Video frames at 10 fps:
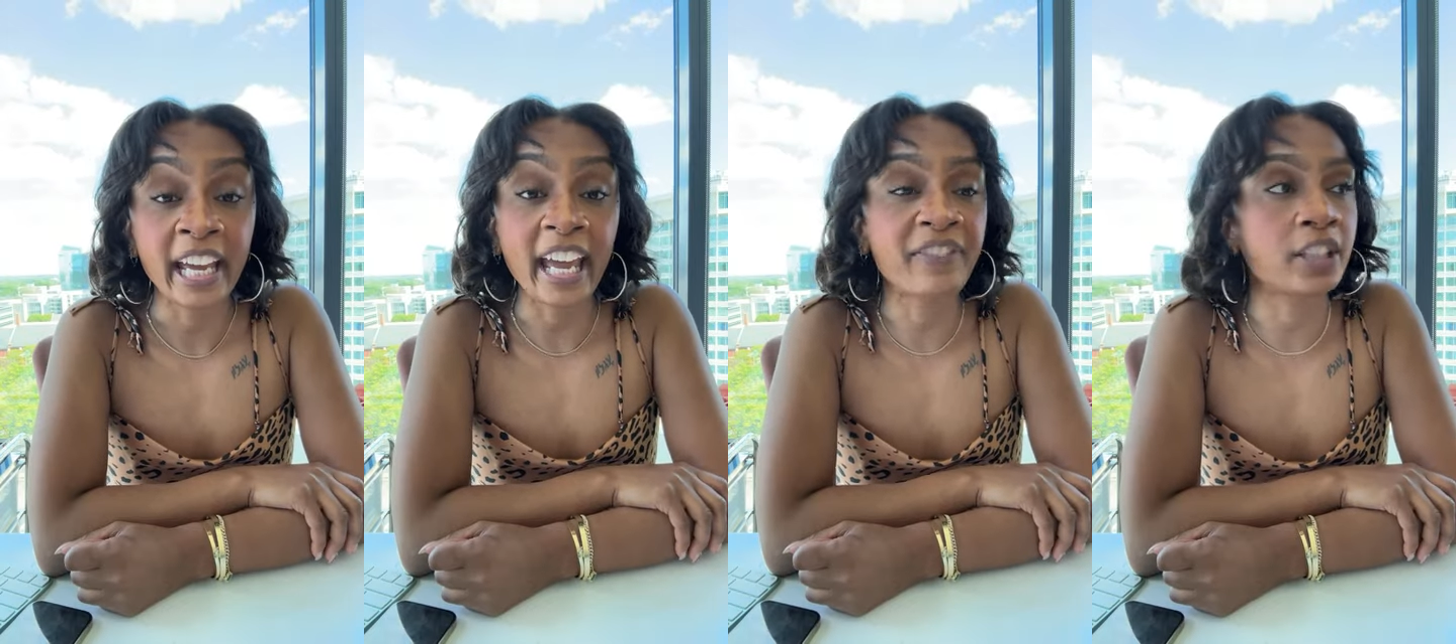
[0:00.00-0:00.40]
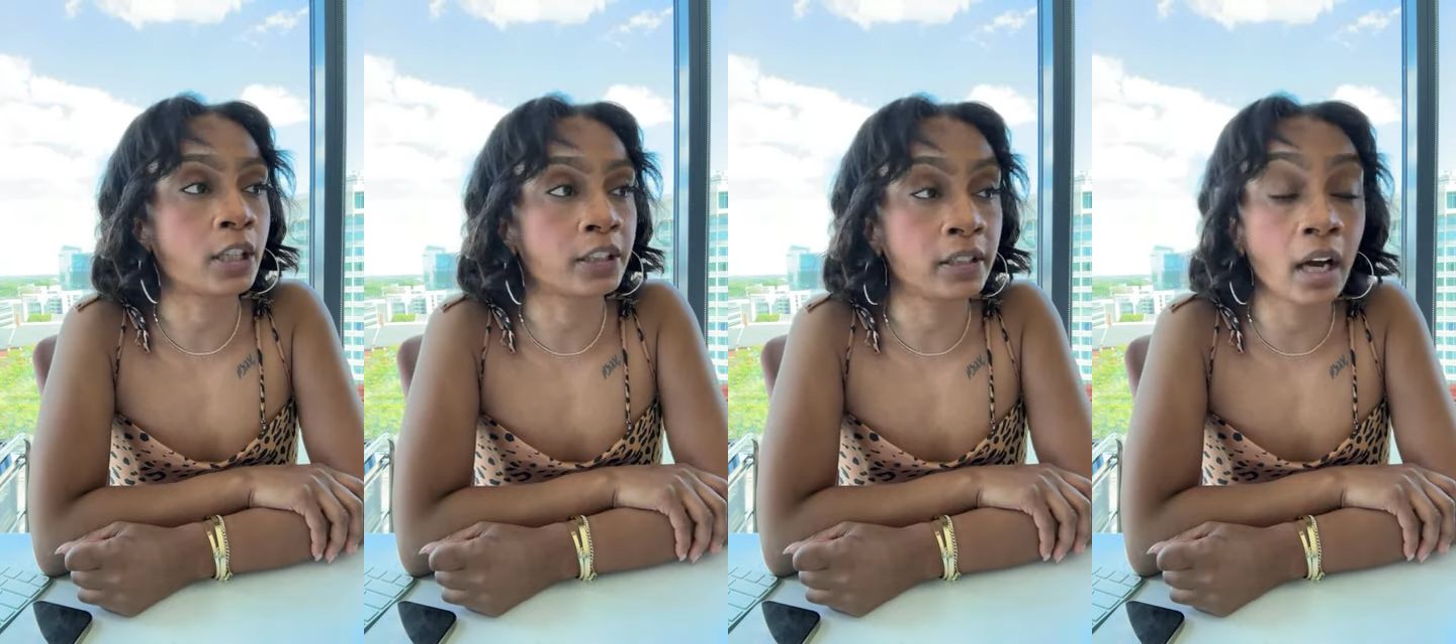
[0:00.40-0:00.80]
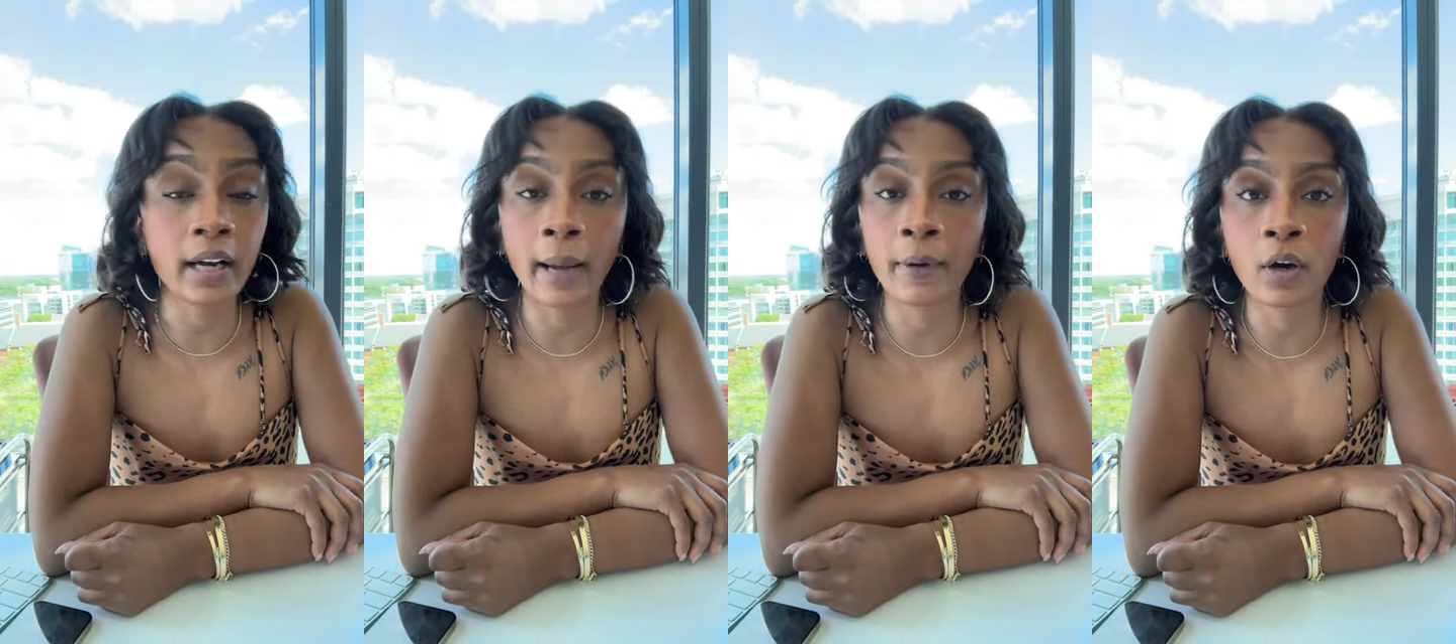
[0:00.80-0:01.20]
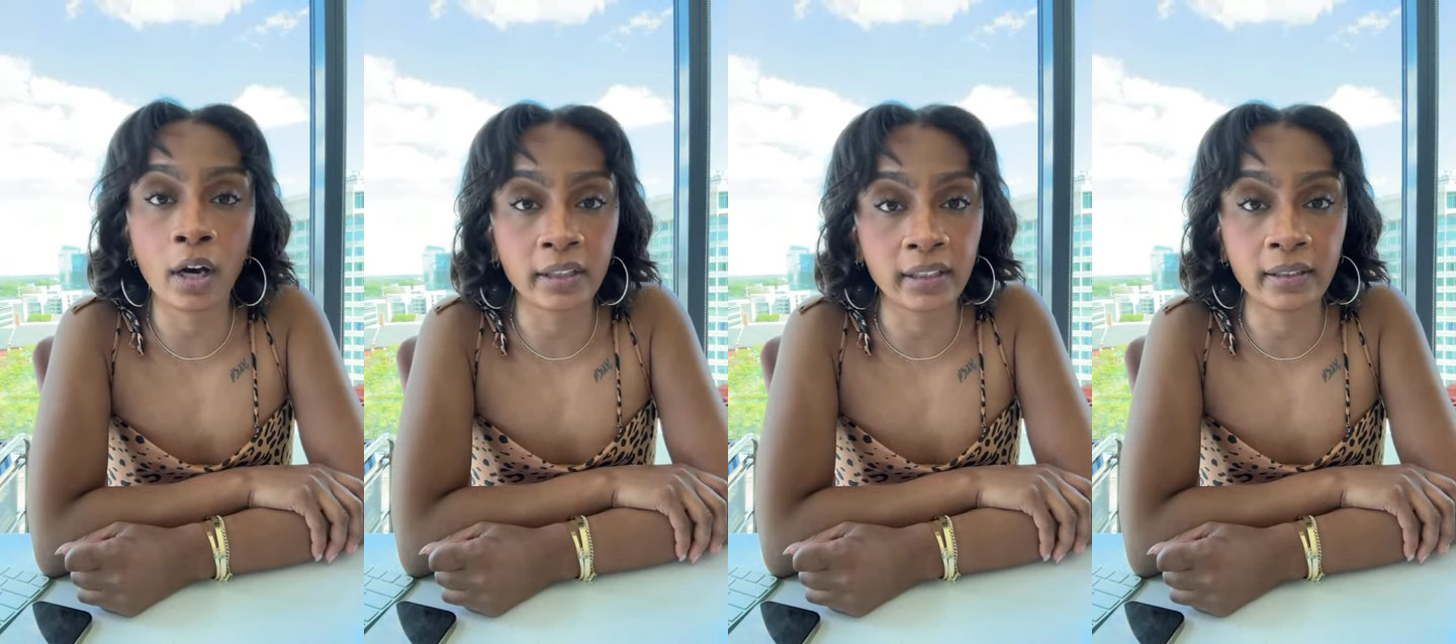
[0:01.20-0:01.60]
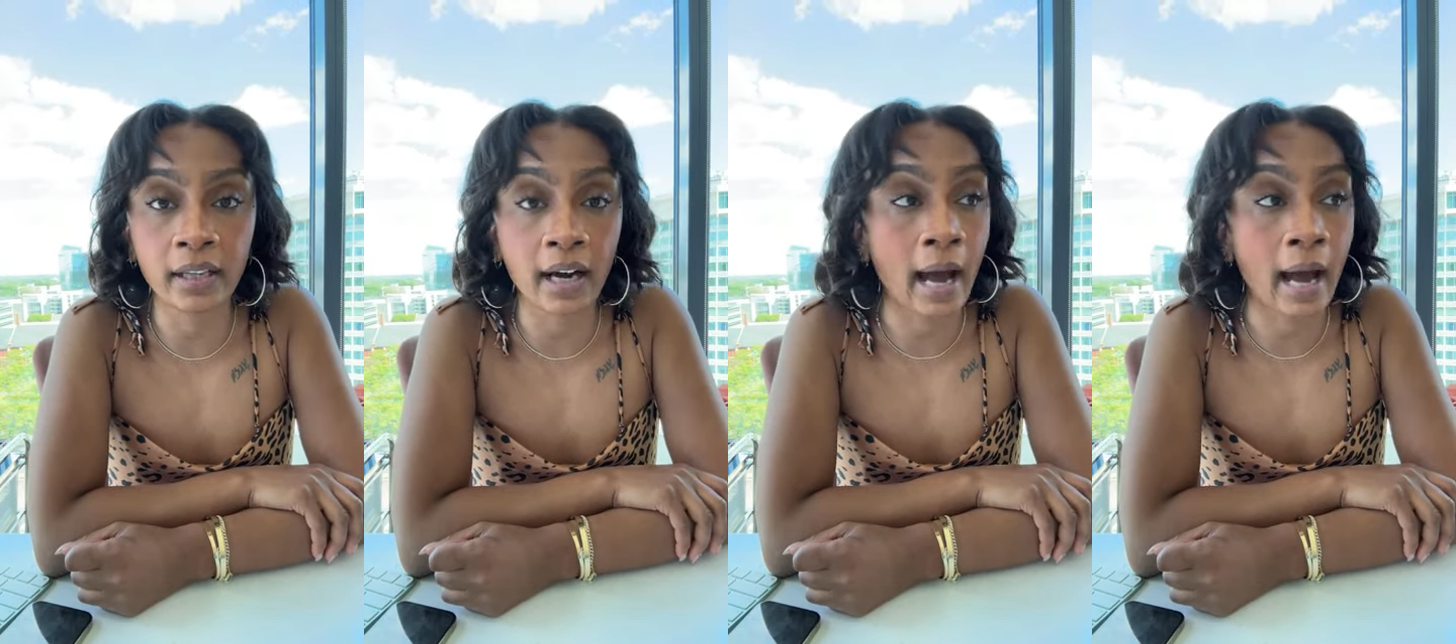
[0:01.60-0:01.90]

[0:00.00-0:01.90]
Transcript: If it's a duck, I'm going to call it a duck.